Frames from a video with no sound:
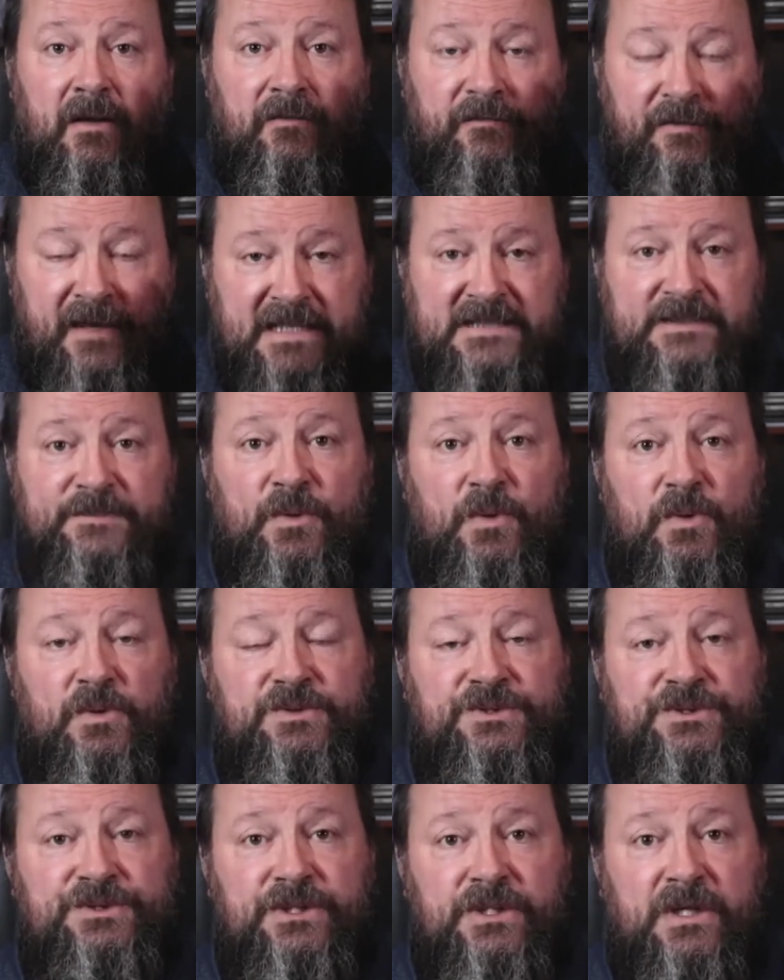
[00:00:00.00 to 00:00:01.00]

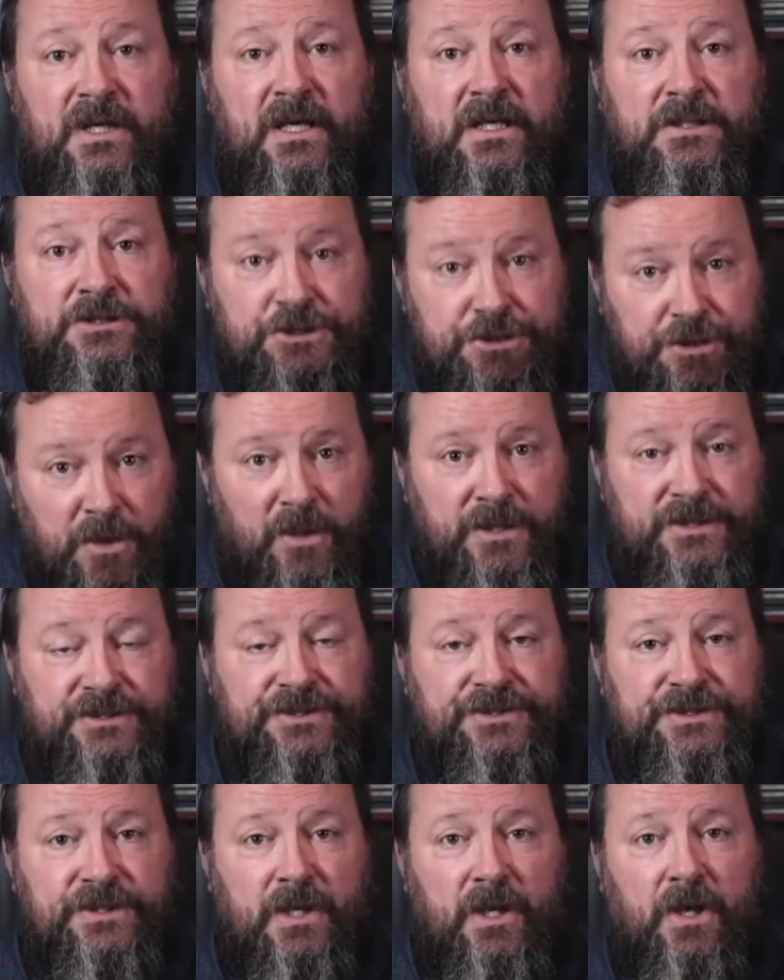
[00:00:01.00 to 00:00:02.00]
Facebook's
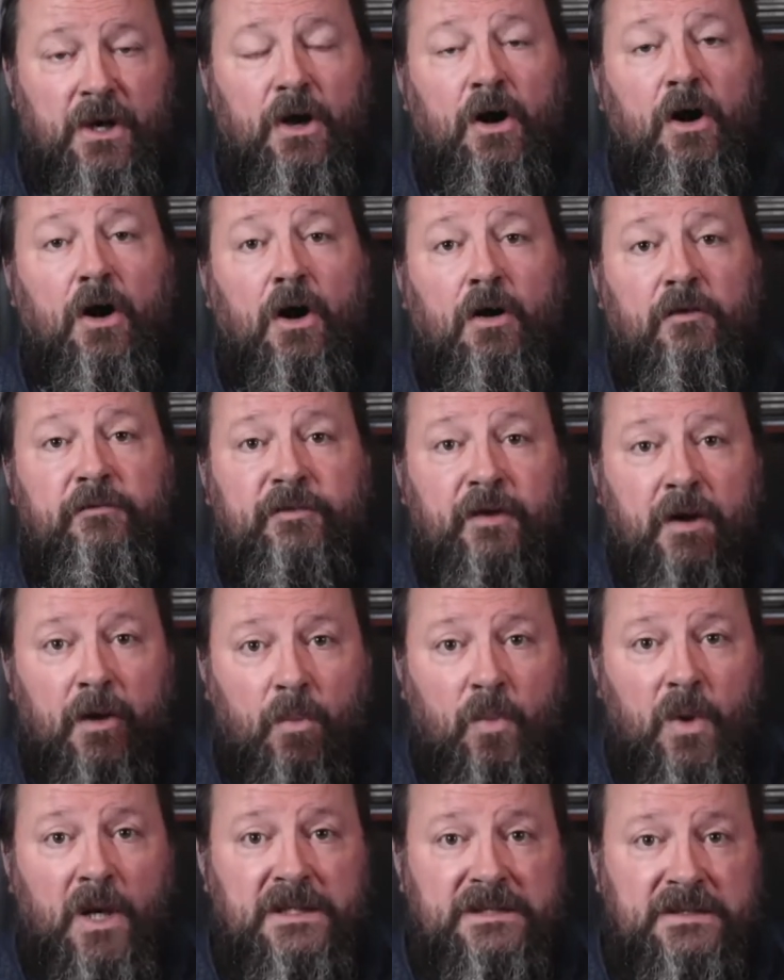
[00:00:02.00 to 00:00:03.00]
choice of
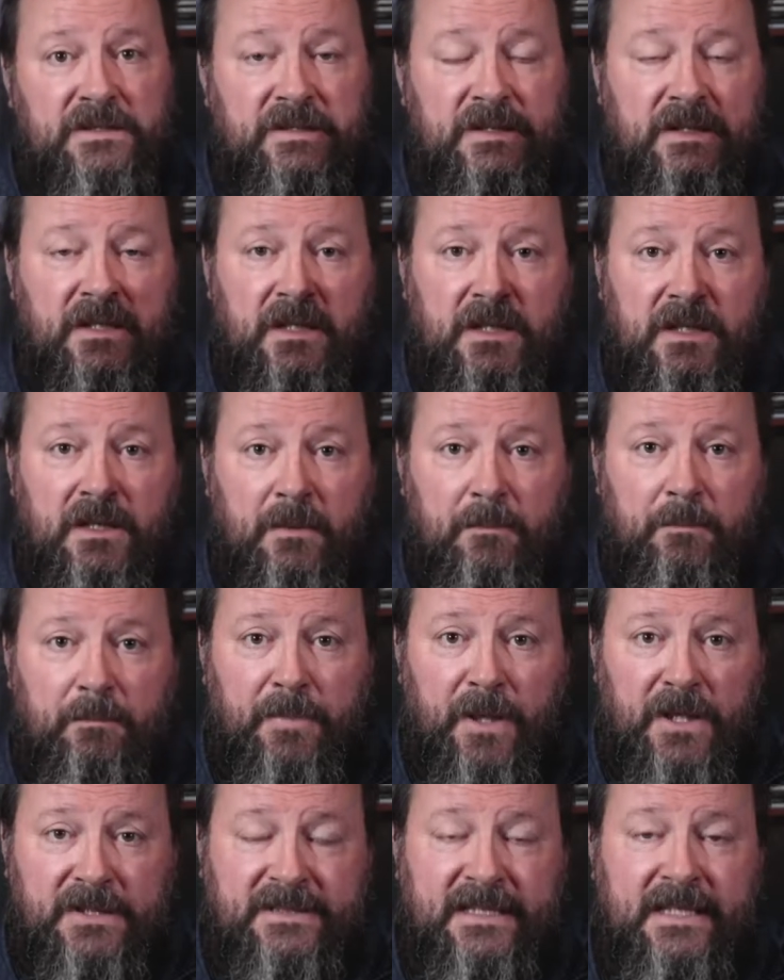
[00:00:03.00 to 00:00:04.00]
what
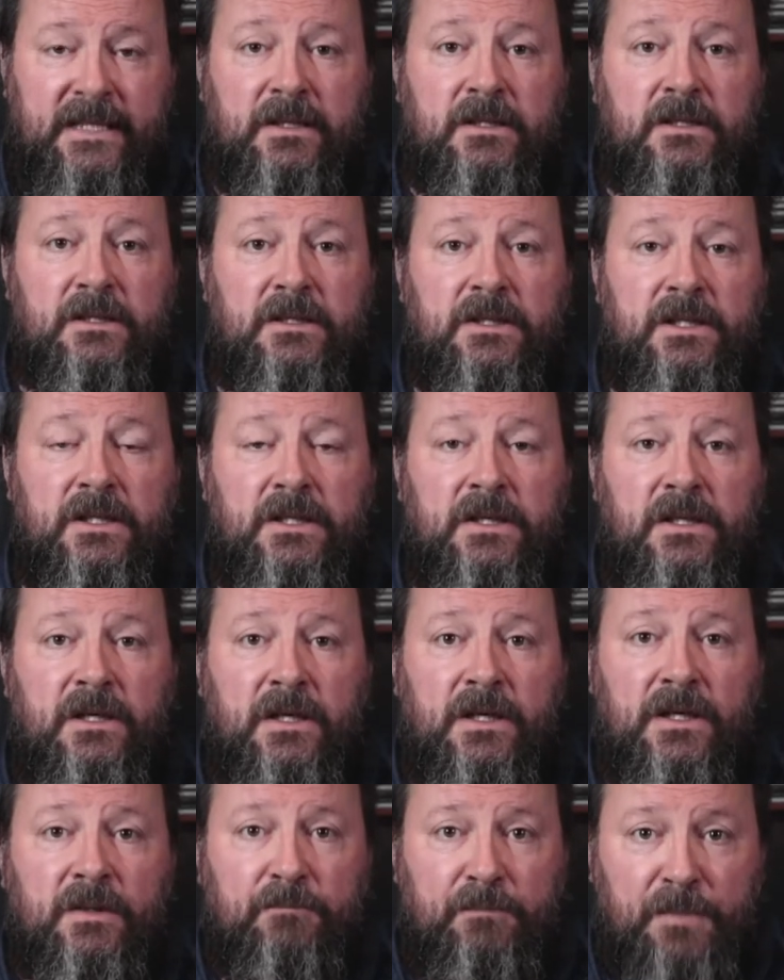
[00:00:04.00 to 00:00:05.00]
particular
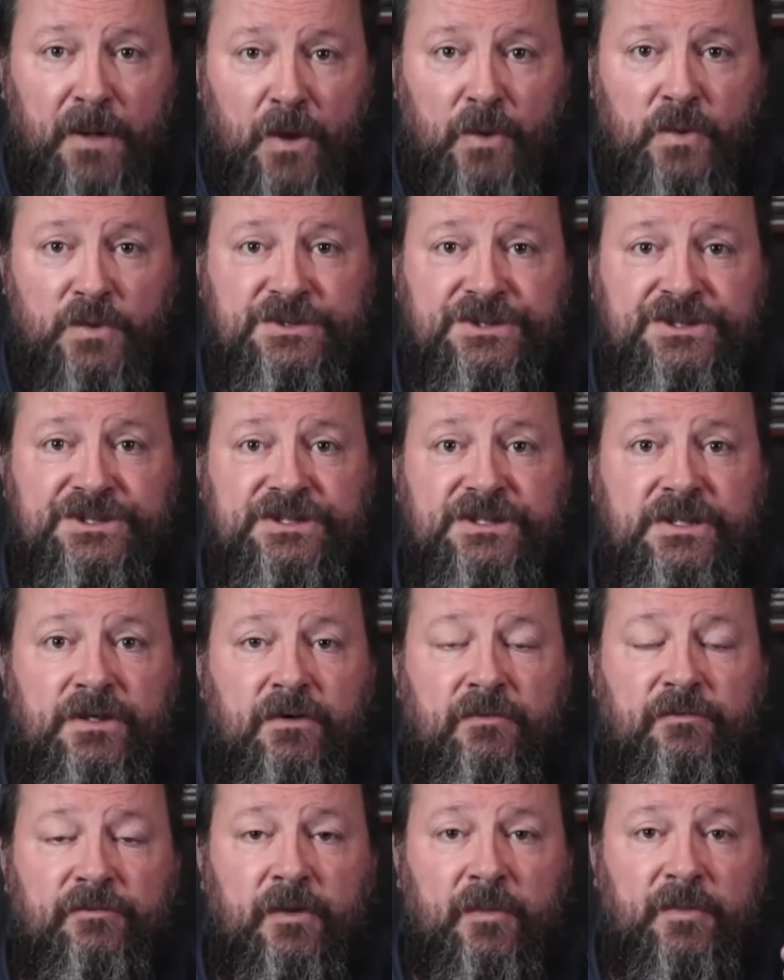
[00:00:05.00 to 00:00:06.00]
posts
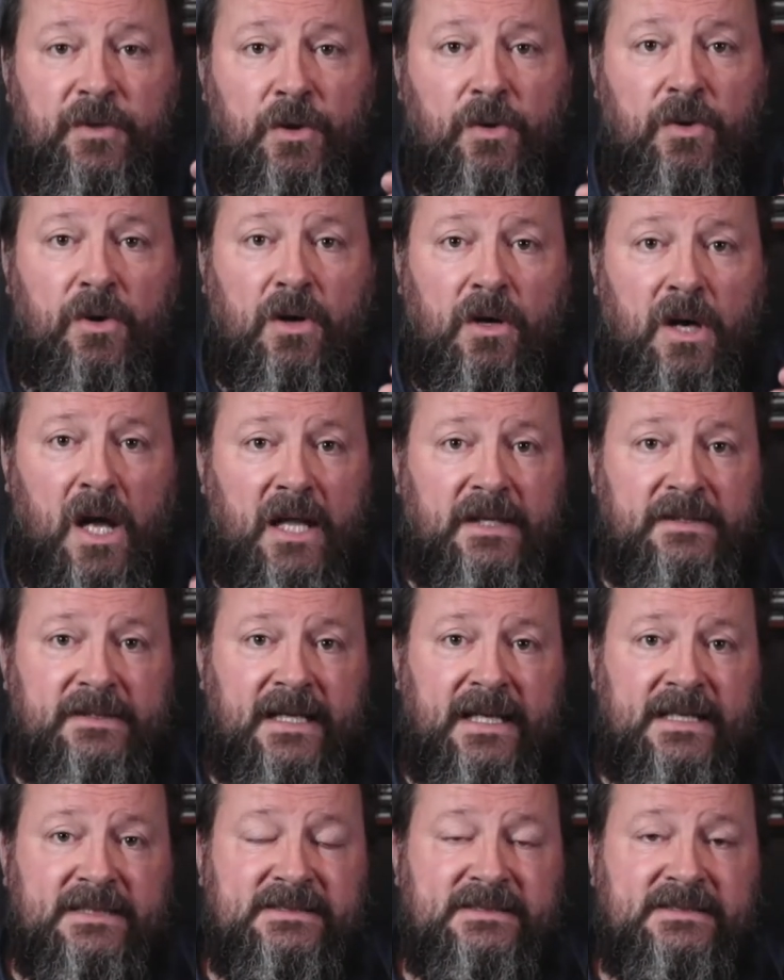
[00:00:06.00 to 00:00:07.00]
from your
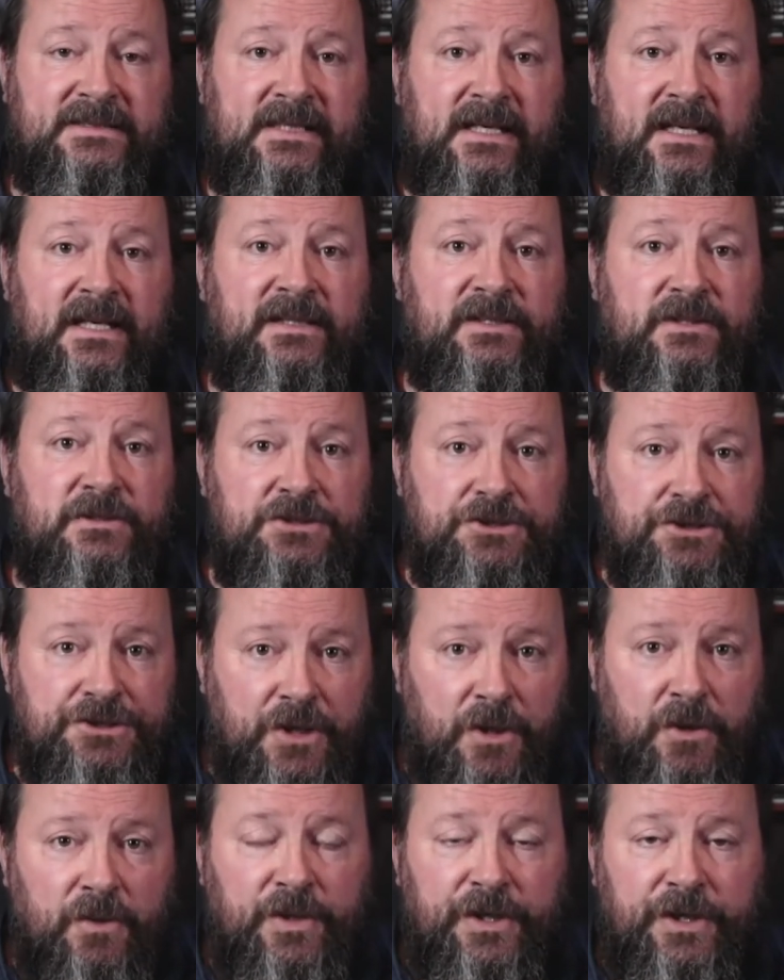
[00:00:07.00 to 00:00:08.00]
contacts to
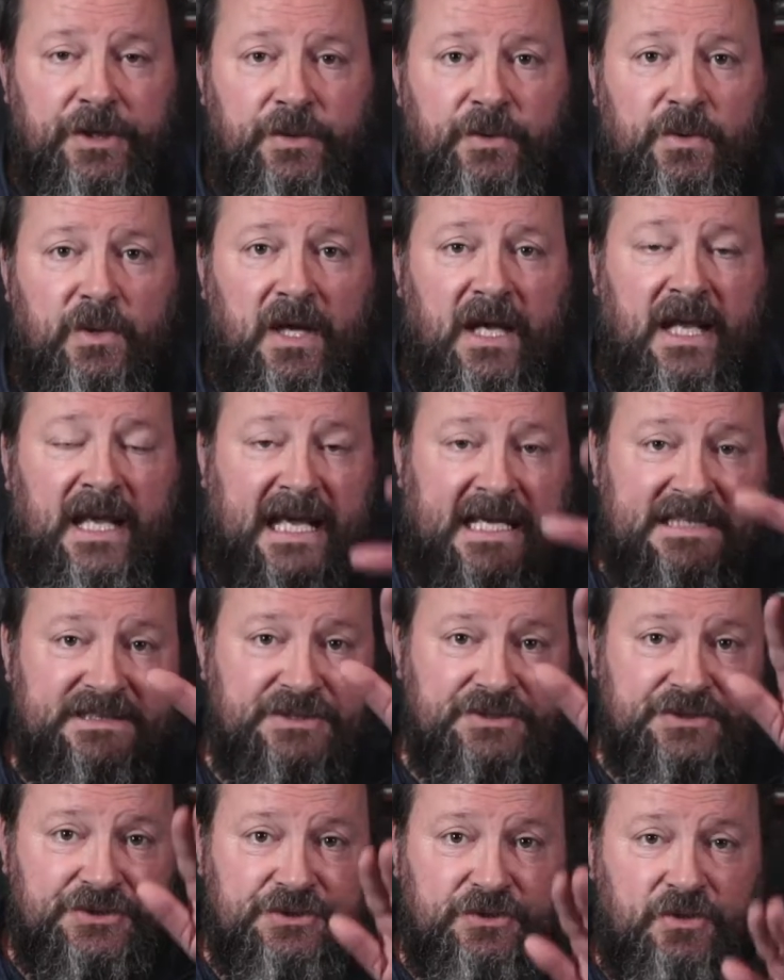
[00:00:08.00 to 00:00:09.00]
show you as
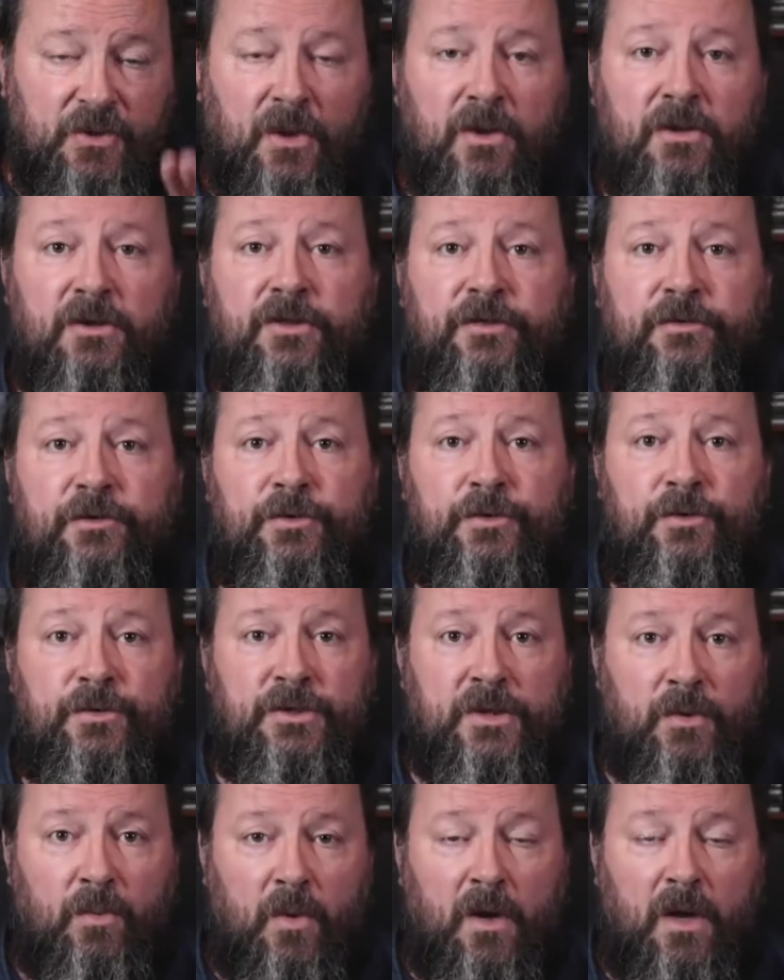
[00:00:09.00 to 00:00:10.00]
you scroll through
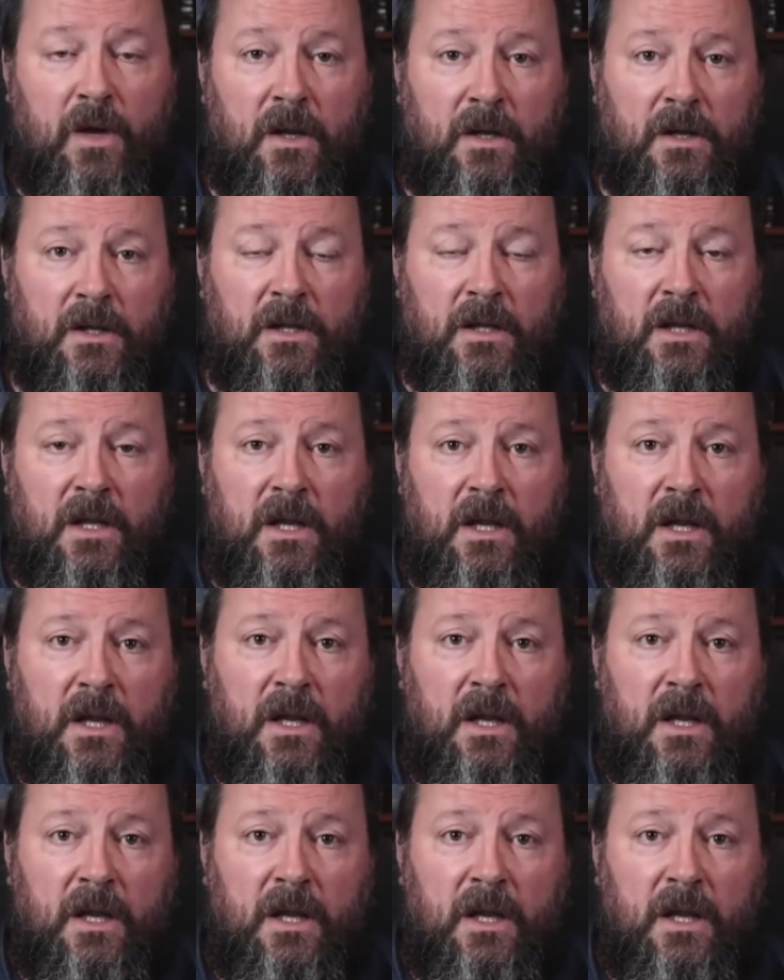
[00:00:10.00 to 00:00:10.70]
the wall